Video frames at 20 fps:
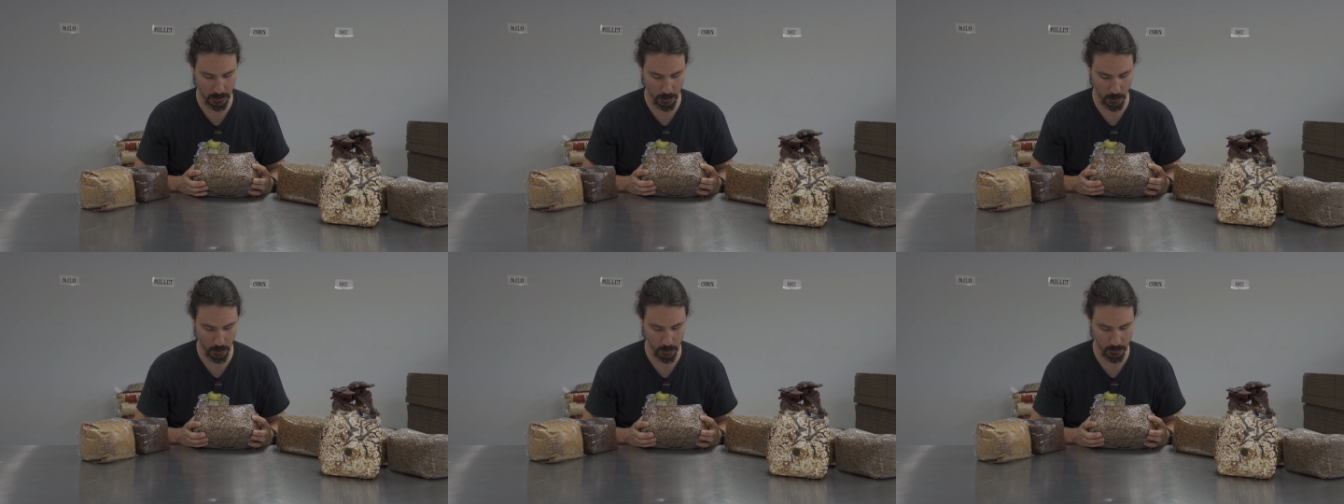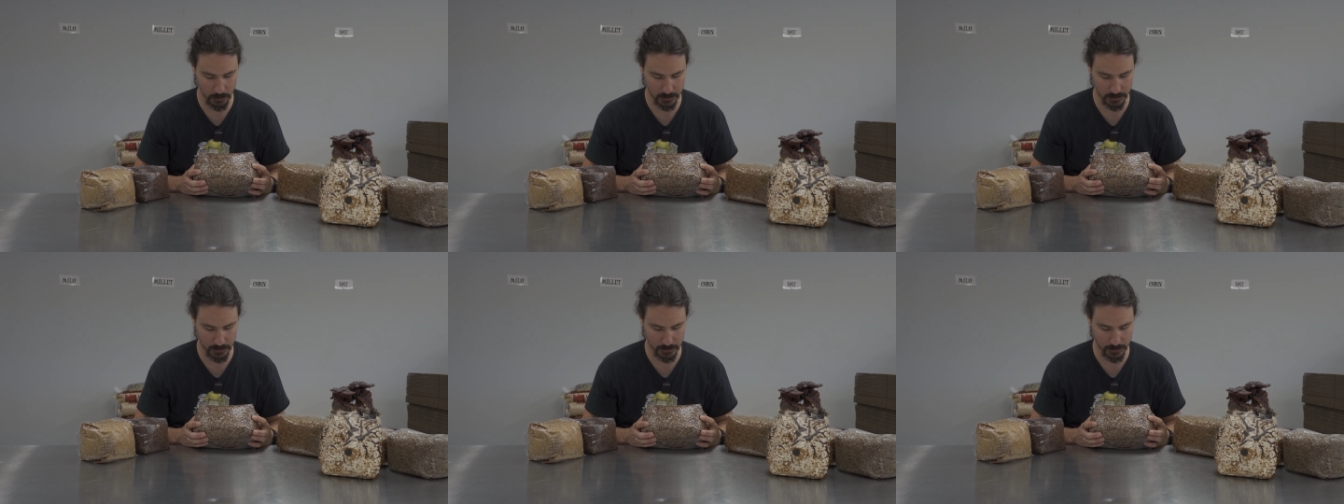
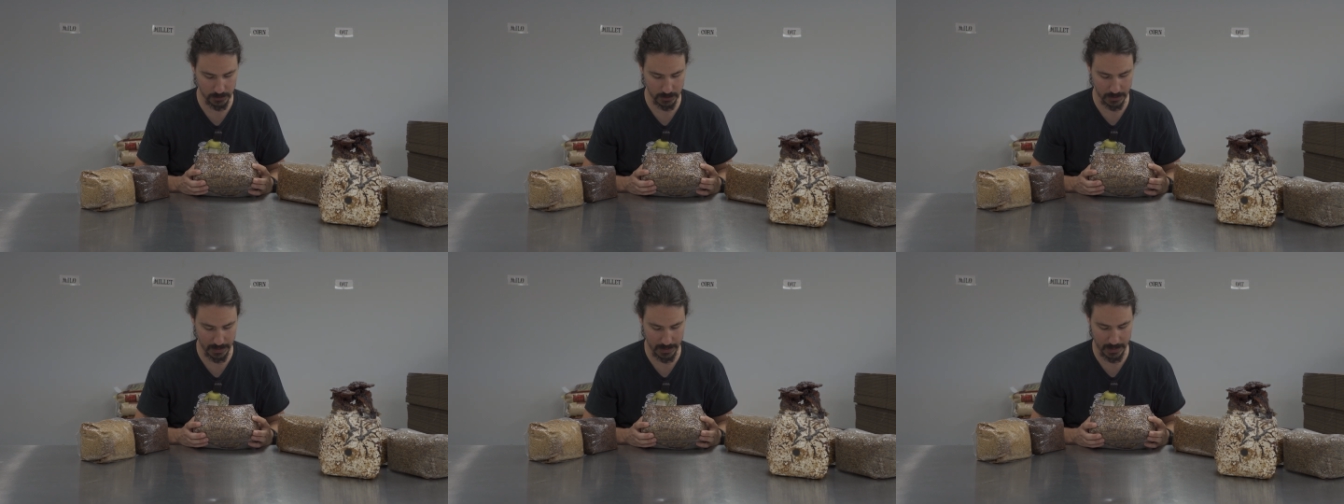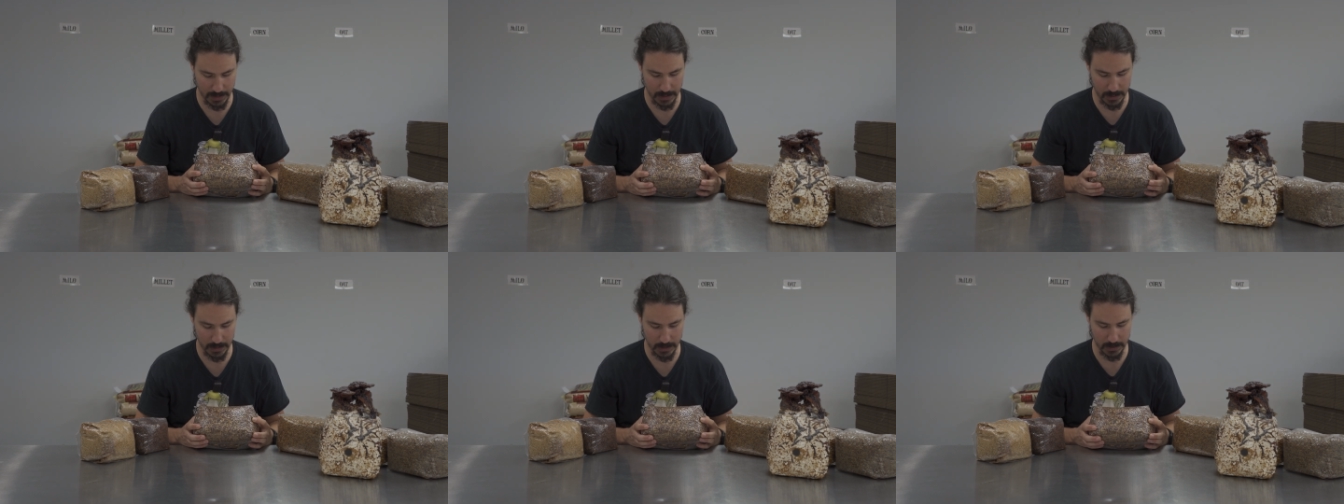oats
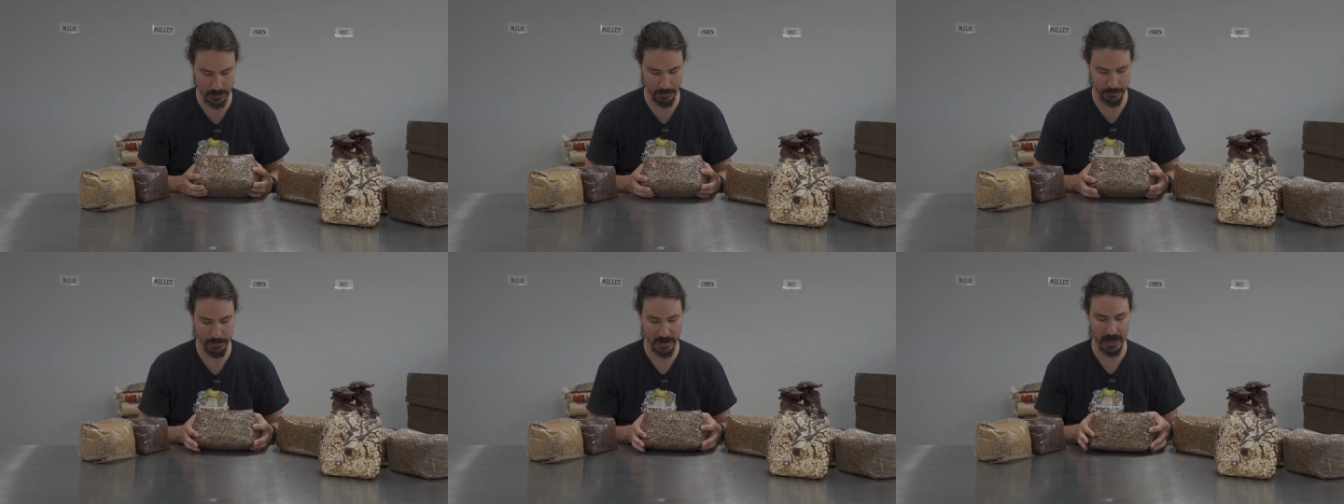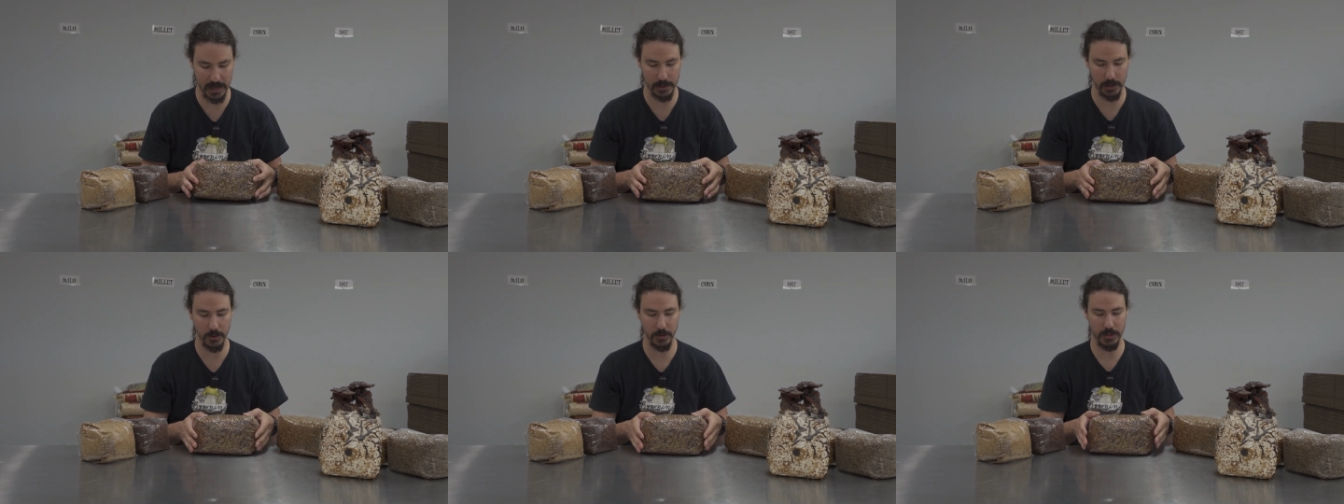and
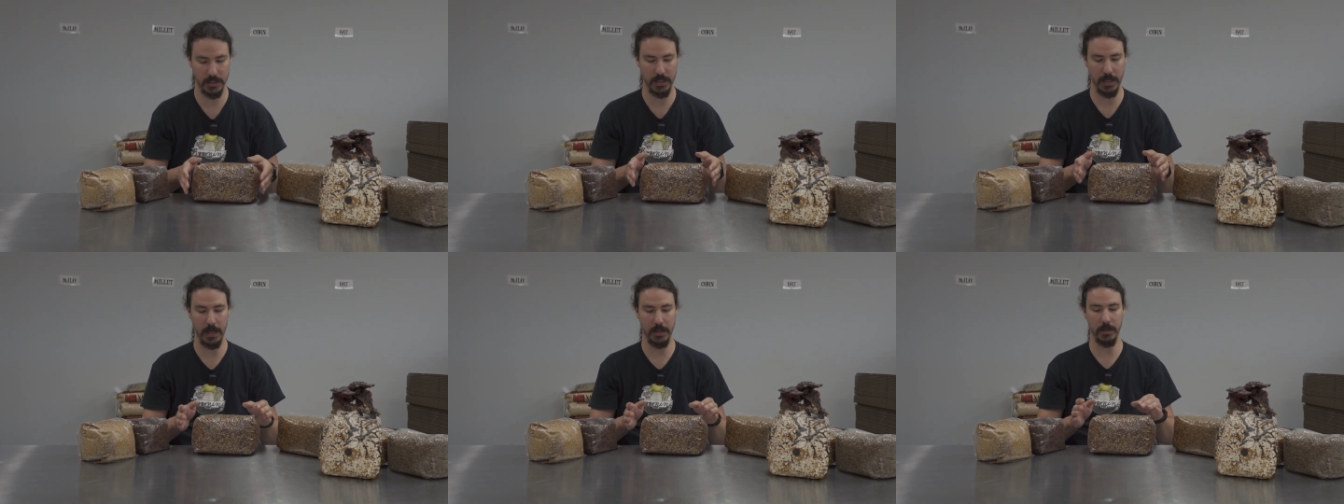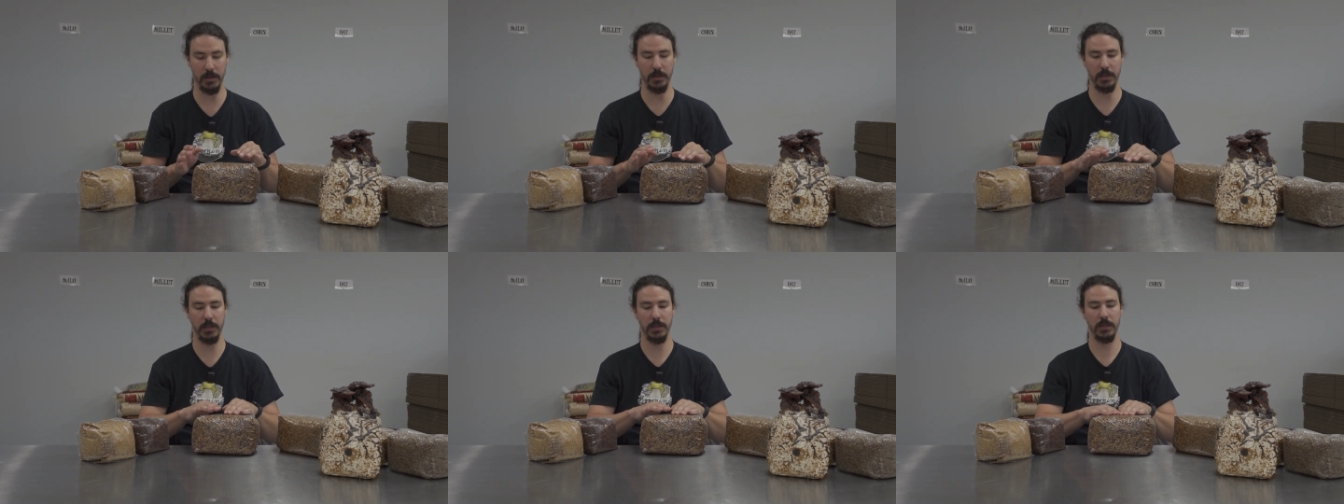Milo
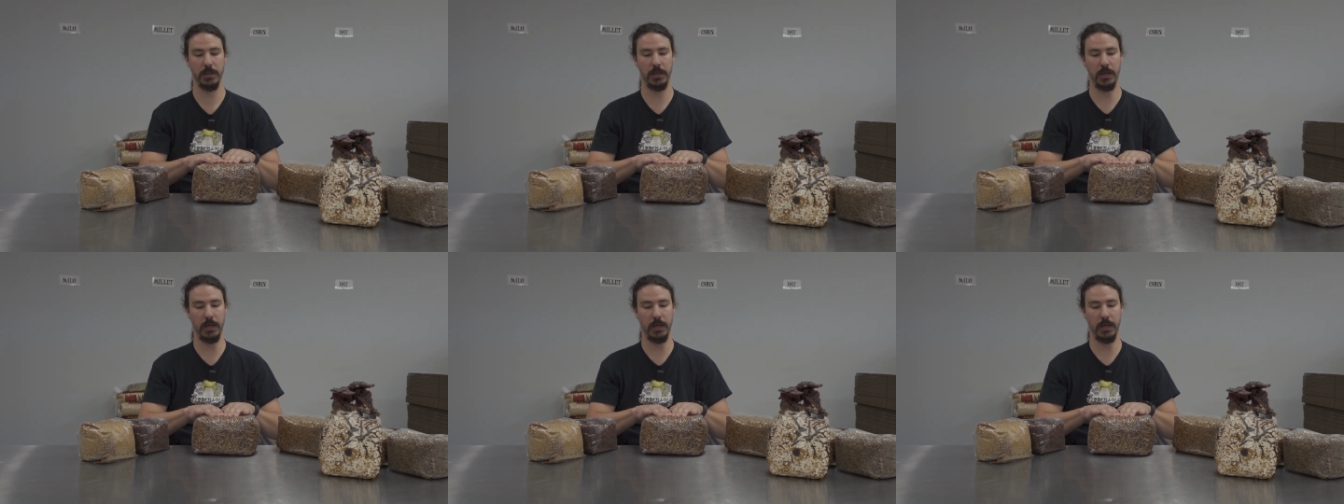together.